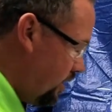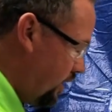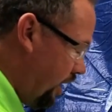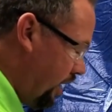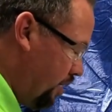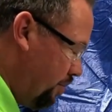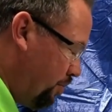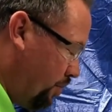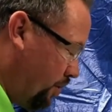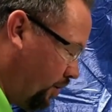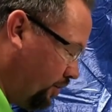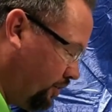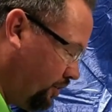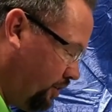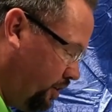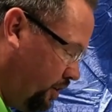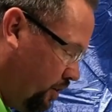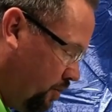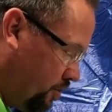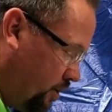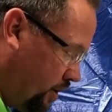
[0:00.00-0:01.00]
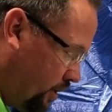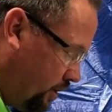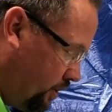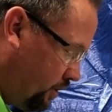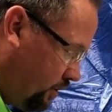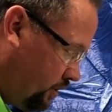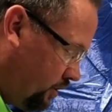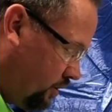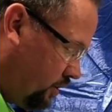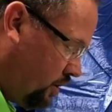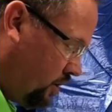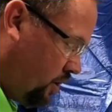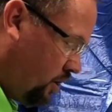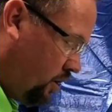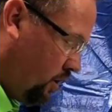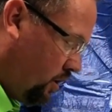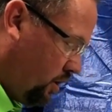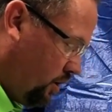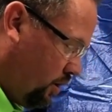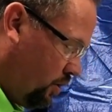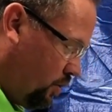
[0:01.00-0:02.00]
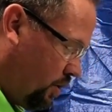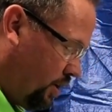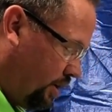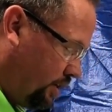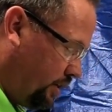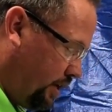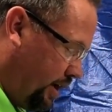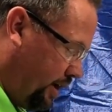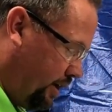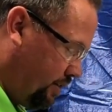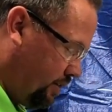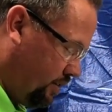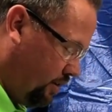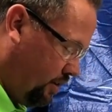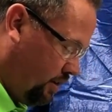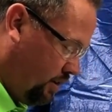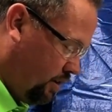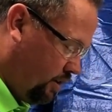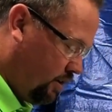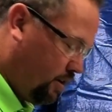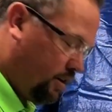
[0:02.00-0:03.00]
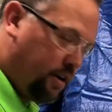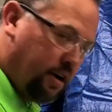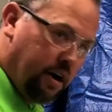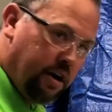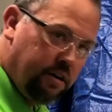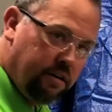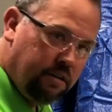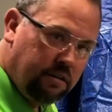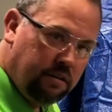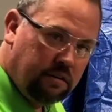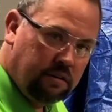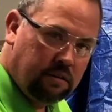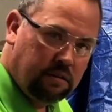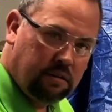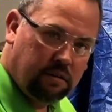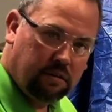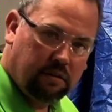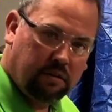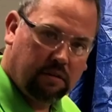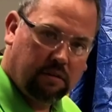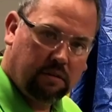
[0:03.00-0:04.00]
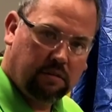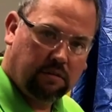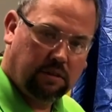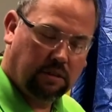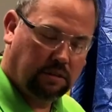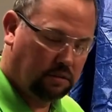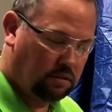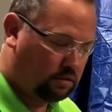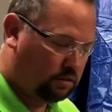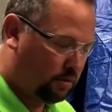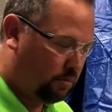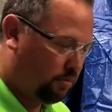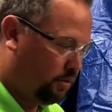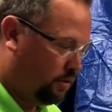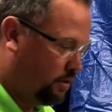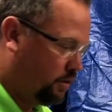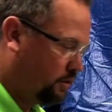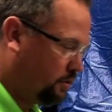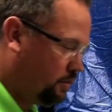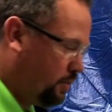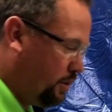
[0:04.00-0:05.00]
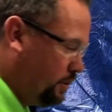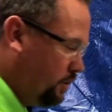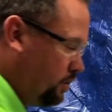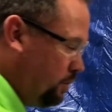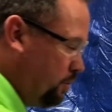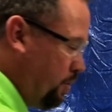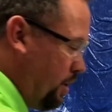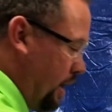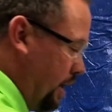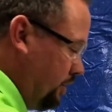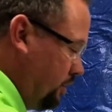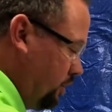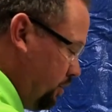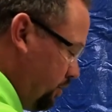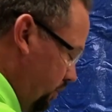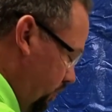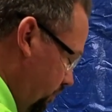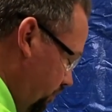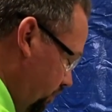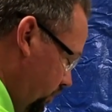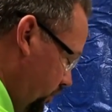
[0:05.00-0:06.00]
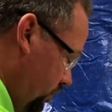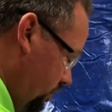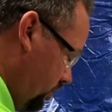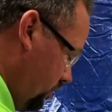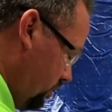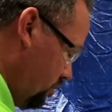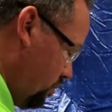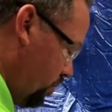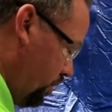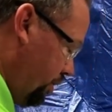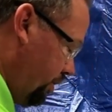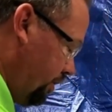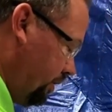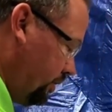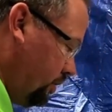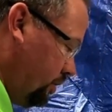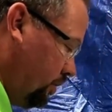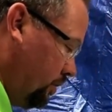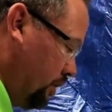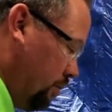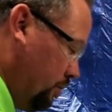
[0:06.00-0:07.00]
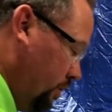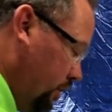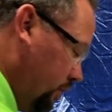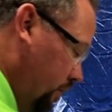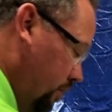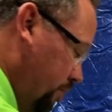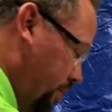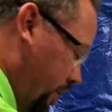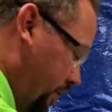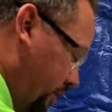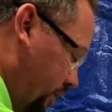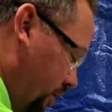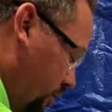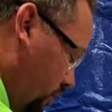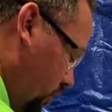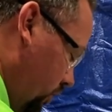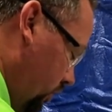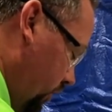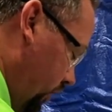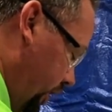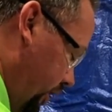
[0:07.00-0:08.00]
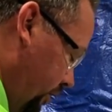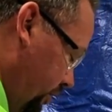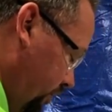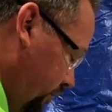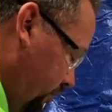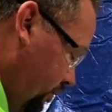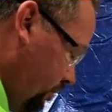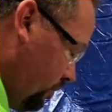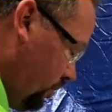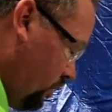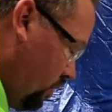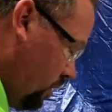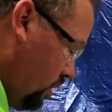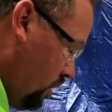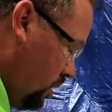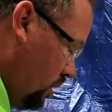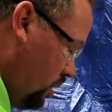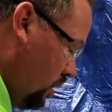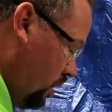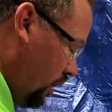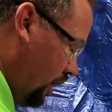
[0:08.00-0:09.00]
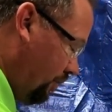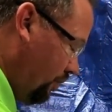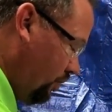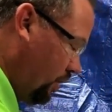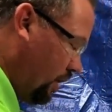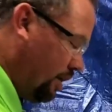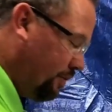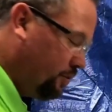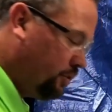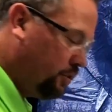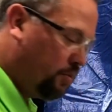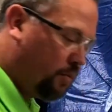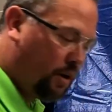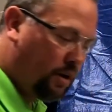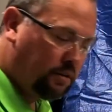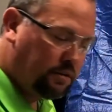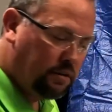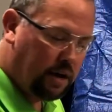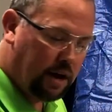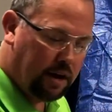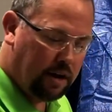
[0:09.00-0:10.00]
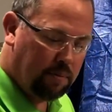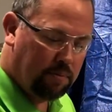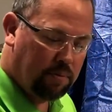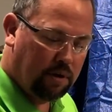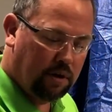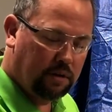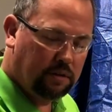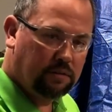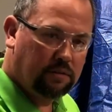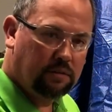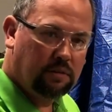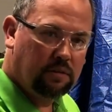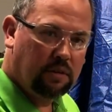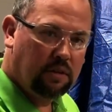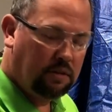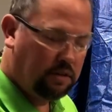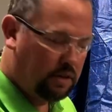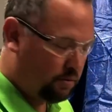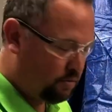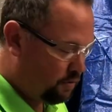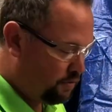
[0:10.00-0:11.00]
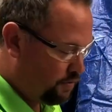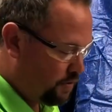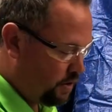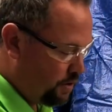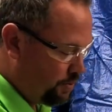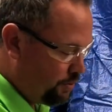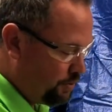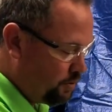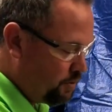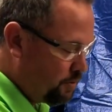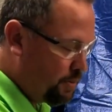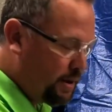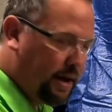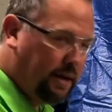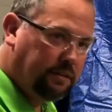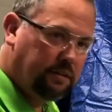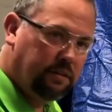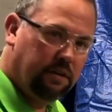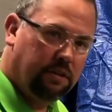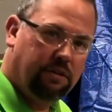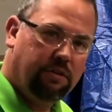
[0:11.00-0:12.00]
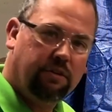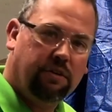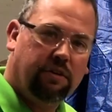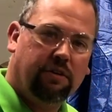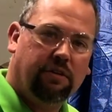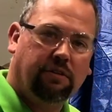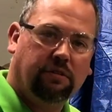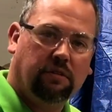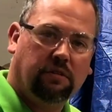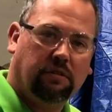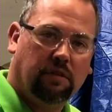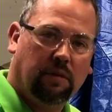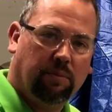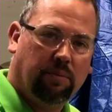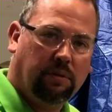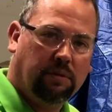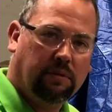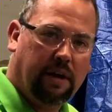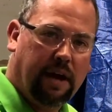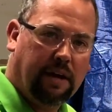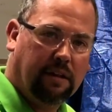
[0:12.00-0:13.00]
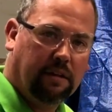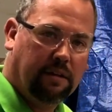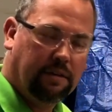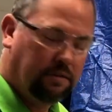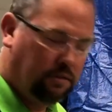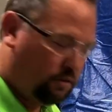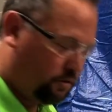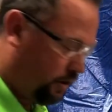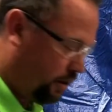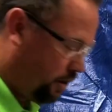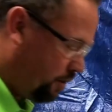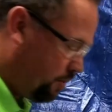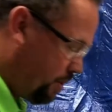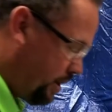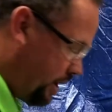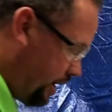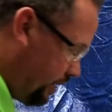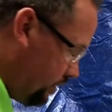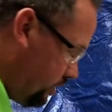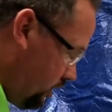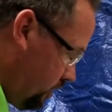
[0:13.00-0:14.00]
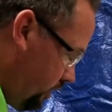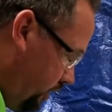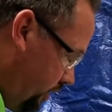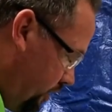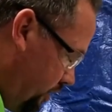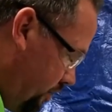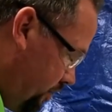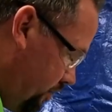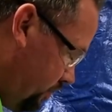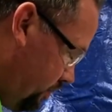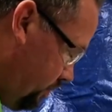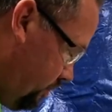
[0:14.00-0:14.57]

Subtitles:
and a parts cleaning brush. You want to take the gun, disassemble it as much as possible. The more you disassemble it, the better it will clean. If you have small, tiny parts that will fall through the basket, you can use a simple nylon strainer bag to clean them.